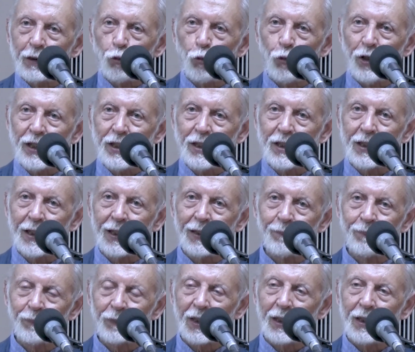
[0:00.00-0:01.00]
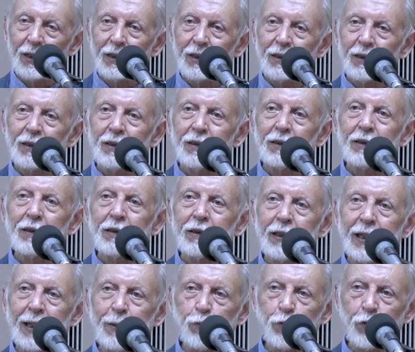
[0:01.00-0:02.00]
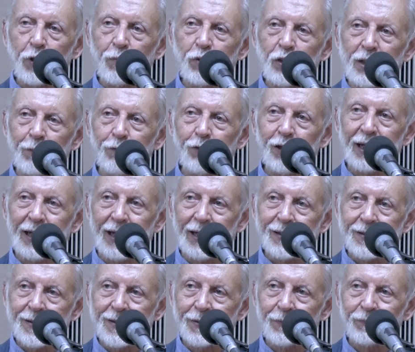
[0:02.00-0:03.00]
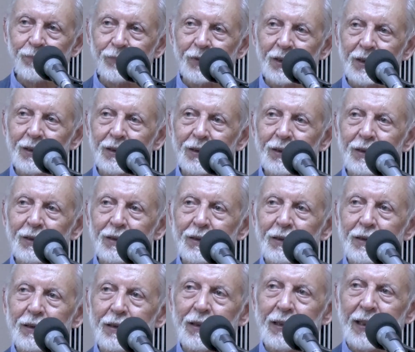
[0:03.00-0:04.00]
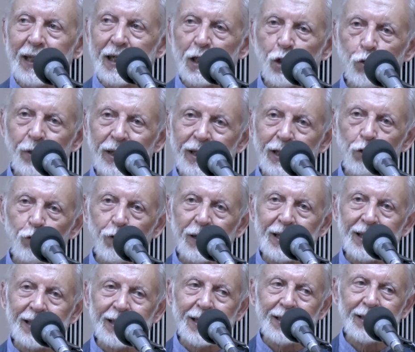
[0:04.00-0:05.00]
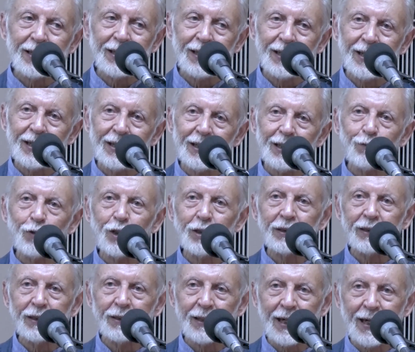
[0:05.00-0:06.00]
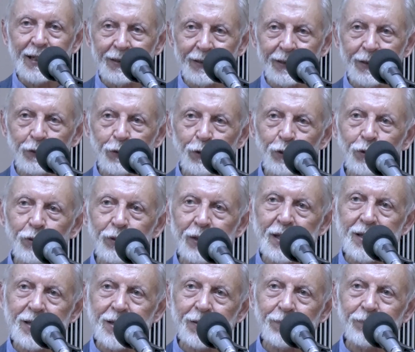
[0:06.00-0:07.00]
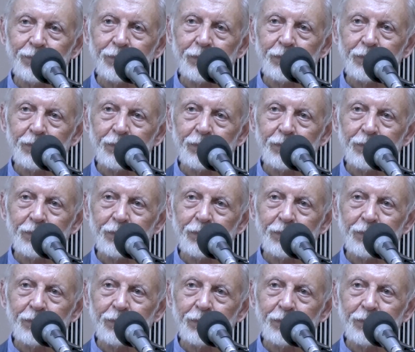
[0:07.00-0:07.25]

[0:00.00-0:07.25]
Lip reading: which comes from somewhere else, tells very quickly and clearly what the right thing to do is,